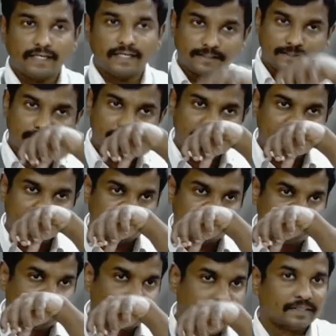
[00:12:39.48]
as
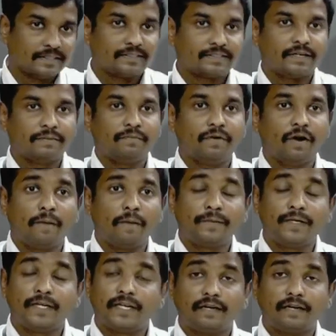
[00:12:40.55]
some
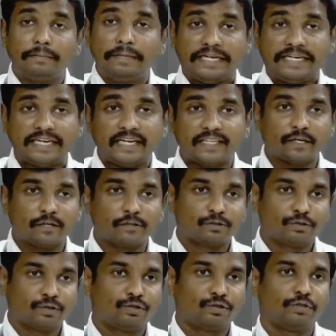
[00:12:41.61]
optical medias
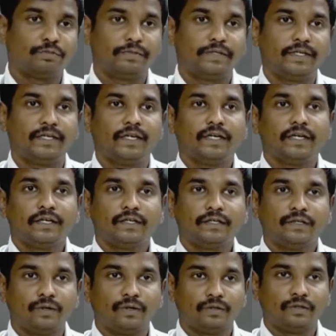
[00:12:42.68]
also should be
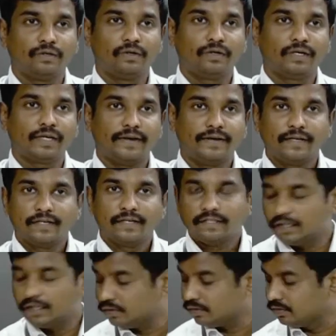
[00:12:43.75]
known. Okay,
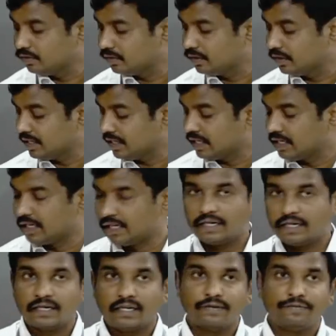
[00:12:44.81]
now
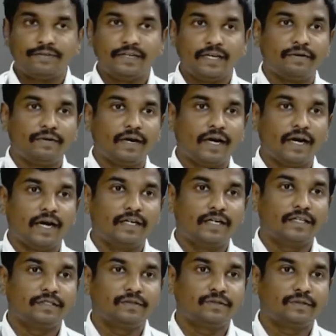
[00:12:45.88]
we have
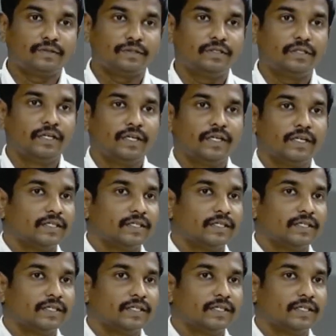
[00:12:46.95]
understood